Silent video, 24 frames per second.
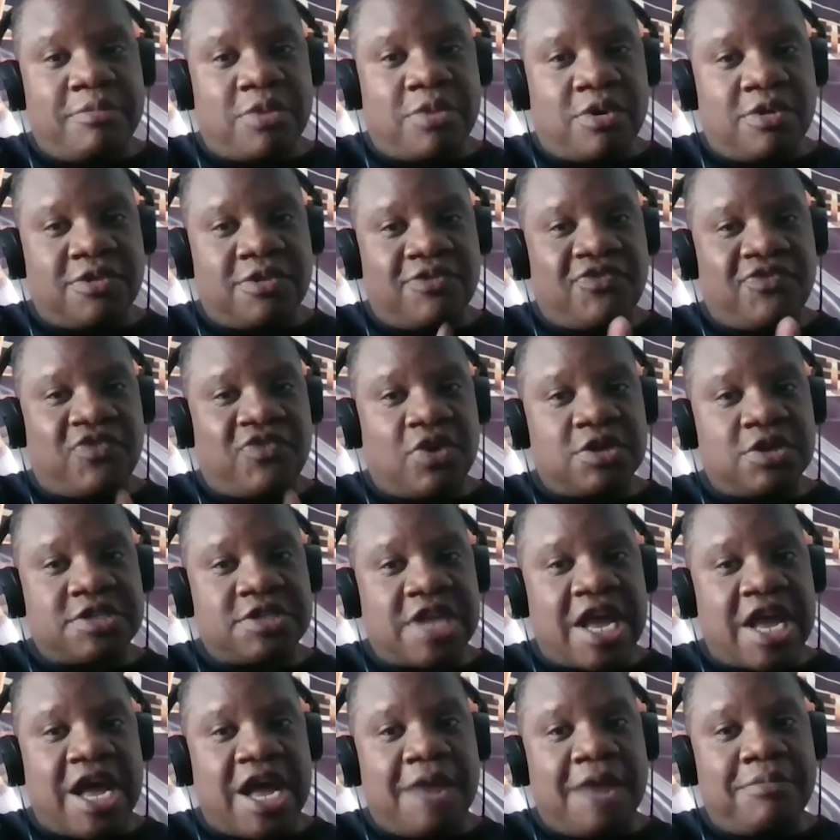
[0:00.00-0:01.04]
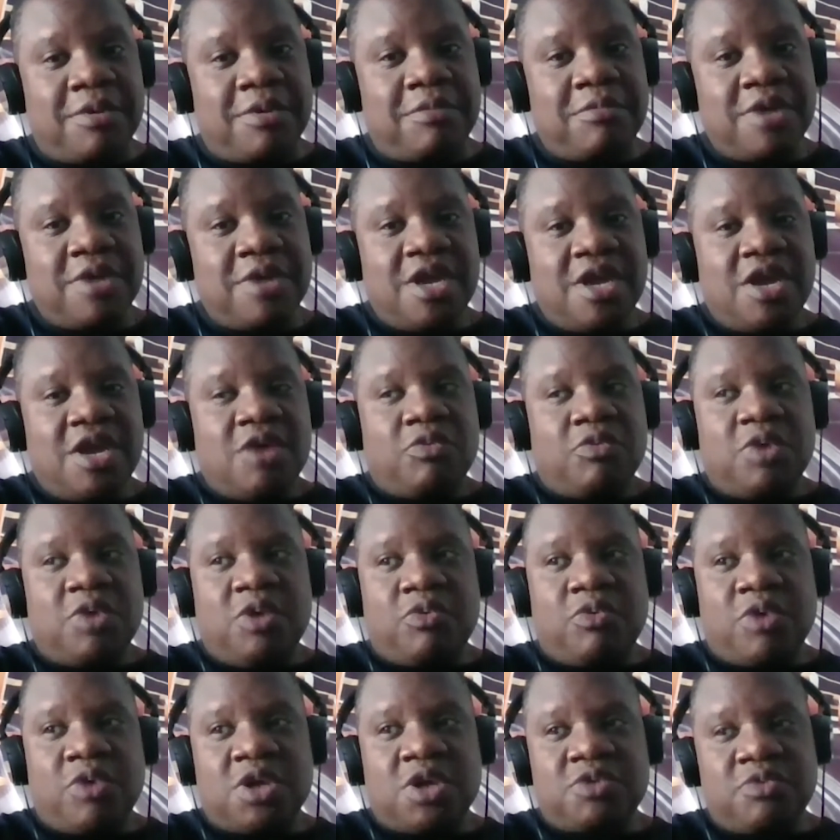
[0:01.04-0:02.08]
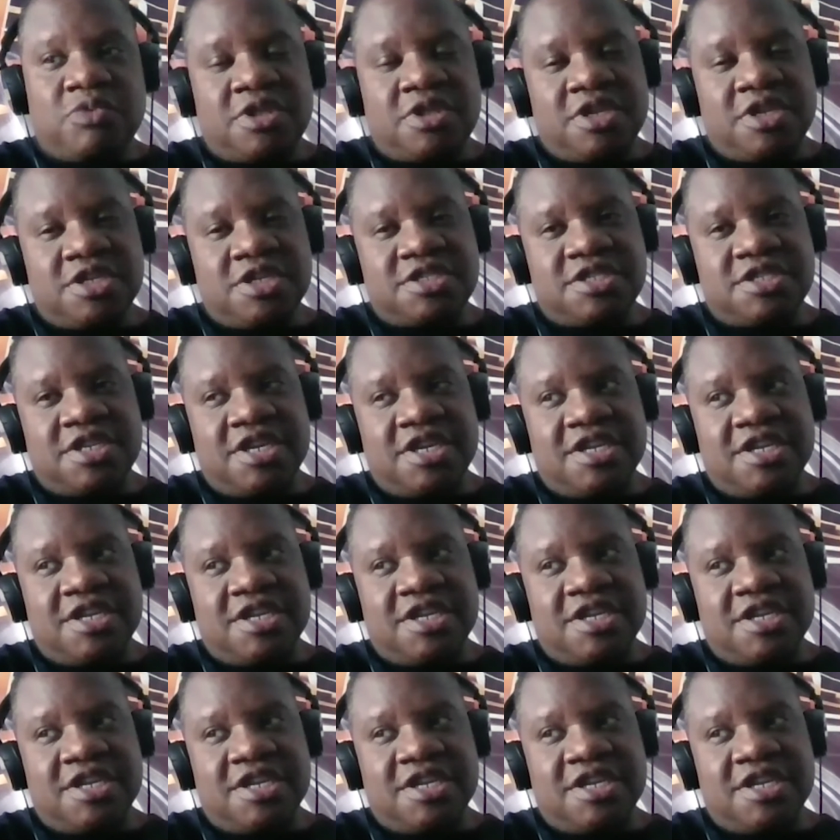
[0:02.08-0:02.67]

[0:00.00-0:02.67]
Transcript: on the first album, we worked with this